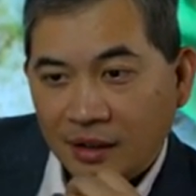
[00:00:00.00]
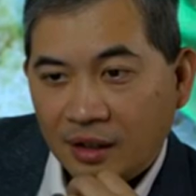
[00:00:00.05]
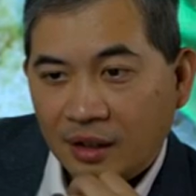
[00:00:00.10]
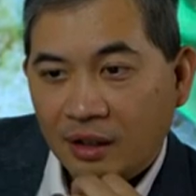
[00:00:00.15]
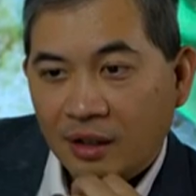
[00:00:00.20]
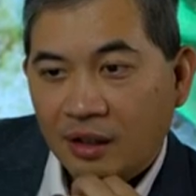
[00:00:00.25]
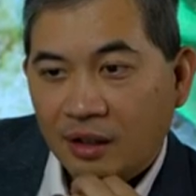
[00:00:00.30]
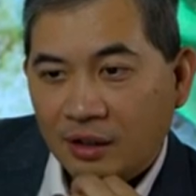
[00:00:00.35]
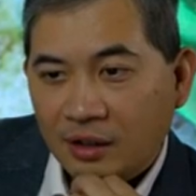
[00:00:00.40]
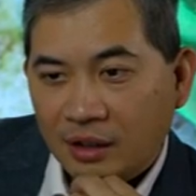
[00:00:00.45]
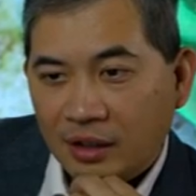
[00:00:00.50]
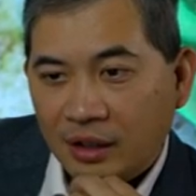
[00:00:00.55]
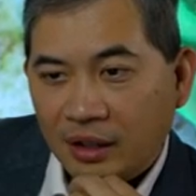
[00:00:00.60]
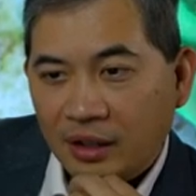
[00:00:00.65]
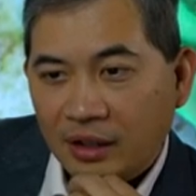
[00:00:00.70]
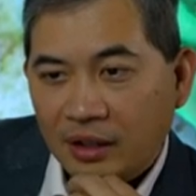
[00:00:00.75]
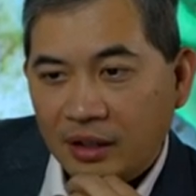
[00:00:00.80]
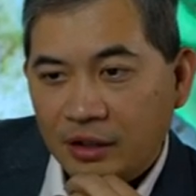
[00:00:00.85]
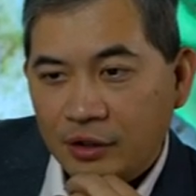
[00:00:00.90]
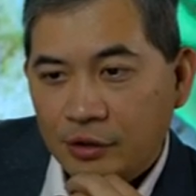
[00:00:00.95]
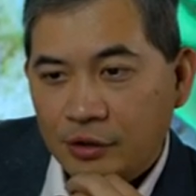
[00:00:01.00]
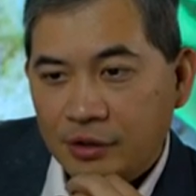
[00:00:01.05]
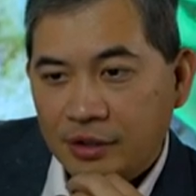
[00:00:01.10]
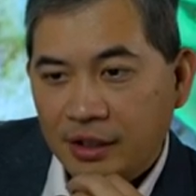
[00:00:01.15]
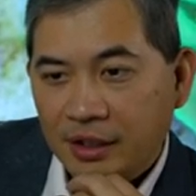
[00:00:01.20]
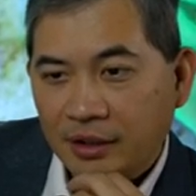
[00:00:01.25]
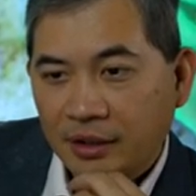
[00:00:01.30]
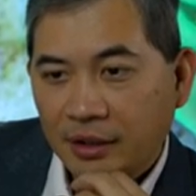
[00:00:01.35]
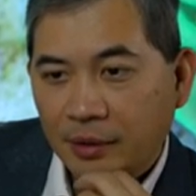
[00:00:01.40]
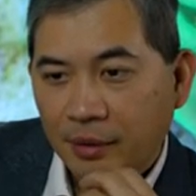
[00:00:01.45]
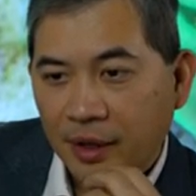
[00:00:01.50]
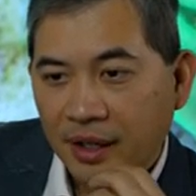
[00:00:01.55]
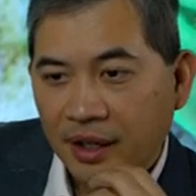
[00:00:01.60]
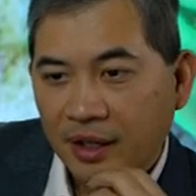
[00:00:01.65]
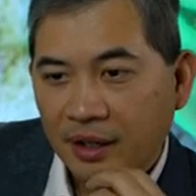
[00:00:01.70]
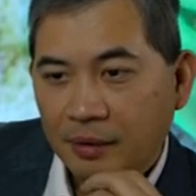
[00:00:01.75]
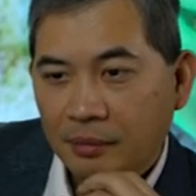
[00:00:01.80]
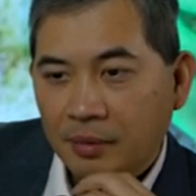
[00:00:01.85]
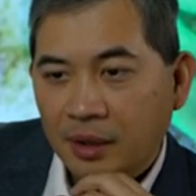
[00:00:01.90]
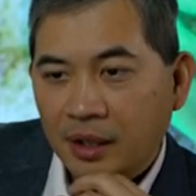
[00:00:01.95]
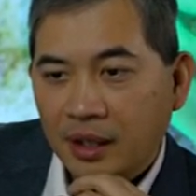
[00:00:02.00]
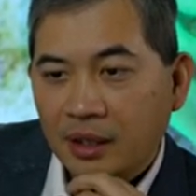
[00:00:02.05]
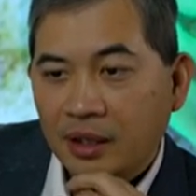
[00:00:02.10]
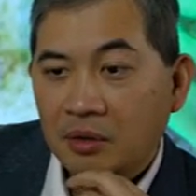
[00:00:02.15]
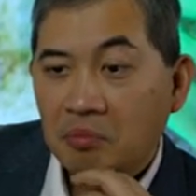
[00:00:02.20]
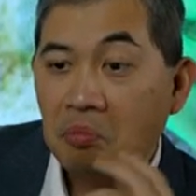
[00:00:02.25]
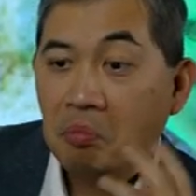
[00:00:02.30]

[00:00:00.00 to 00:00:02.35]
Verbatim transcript: Okay, interesting. They ran out of money.